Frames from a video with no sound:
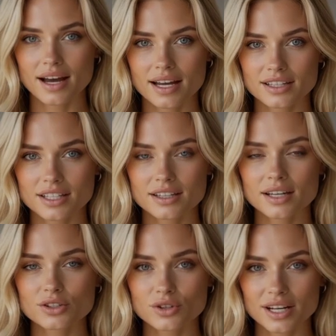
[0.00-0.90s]
And it
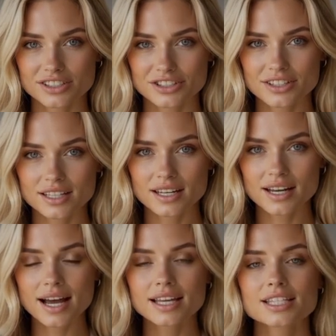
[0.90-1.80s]
addressed
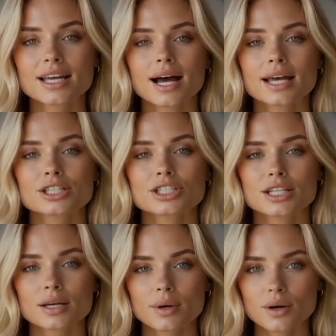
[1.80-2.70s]
the
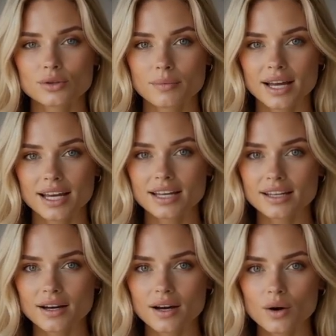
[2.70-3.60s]
anxiety about pain,